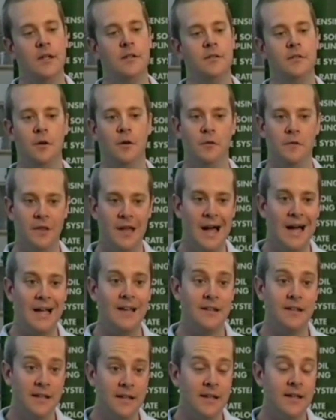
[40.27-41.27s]
So the
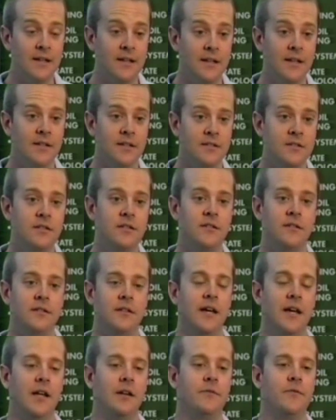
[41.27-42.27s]
idea is
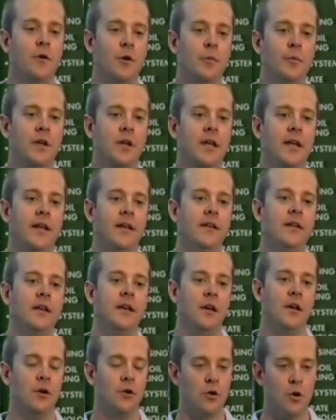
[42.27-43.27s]
that a farmer can
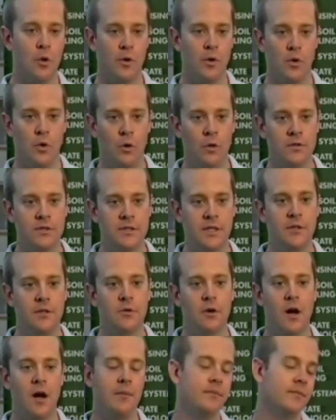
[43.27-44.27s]
grow an oilseed
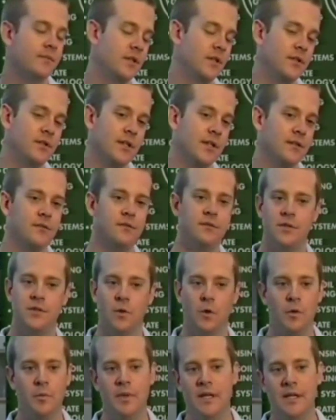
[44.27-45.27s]
crop such as
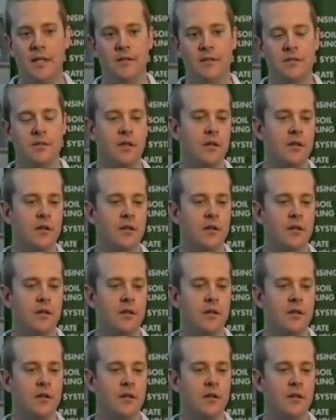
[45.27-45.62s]
soybeans,